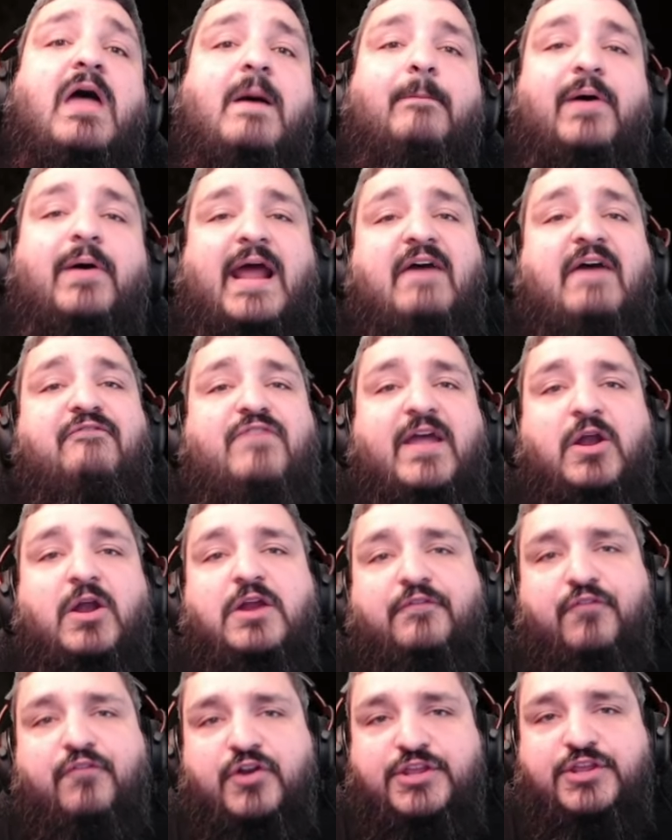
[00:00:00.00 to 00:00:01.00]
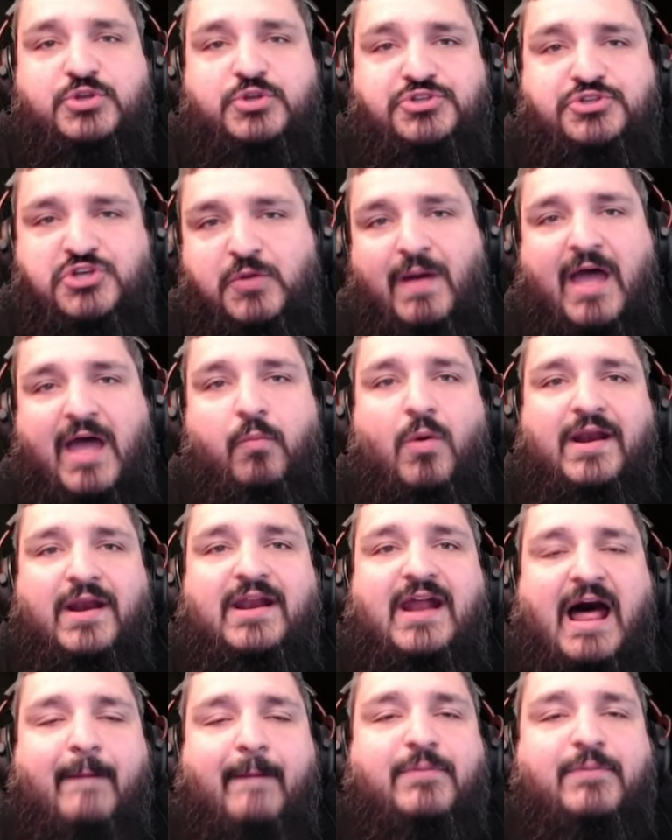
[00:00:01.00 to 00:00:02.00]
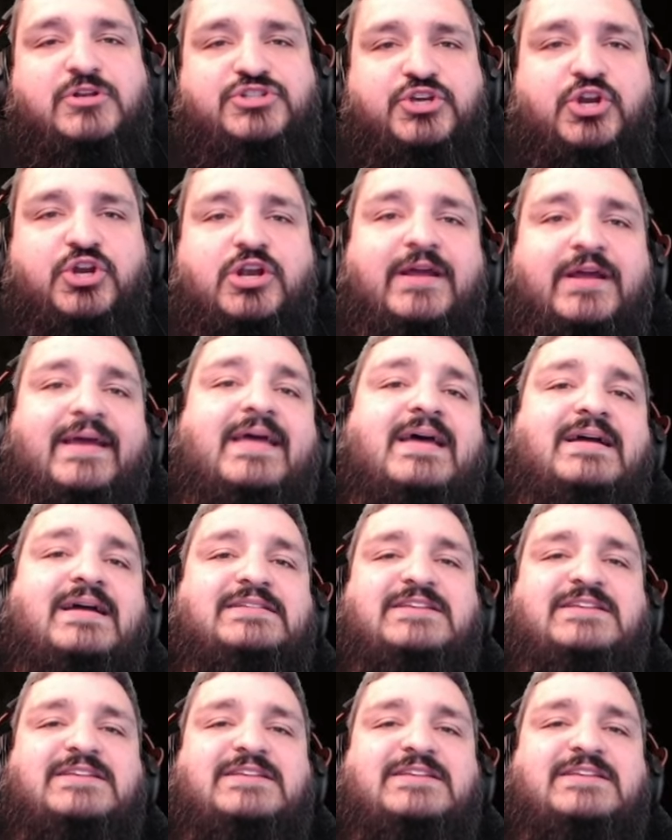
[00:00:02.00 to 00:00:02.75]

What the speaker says: but I figured for YouTube, I wanted an opportunity